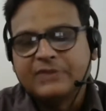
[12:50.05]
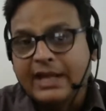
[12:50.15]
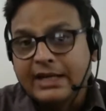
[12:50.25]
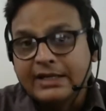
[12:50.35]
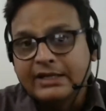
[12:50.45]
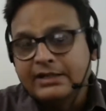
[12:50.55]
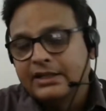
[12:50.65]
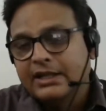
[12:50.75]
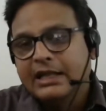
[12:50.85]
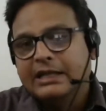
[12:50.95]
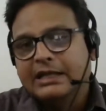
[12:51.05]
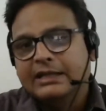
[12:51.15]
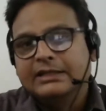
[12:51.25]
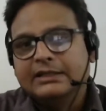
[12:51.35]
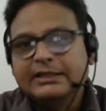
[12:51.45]
ended.
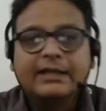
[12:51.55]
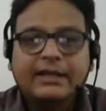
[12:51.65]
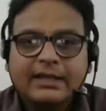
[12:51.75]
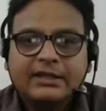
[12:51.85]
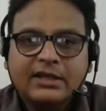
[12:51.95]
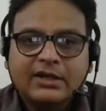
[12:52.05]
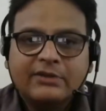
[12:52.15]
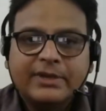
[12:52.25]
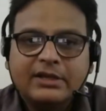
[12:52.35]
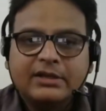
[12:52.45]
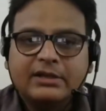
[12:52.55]
And then again, the government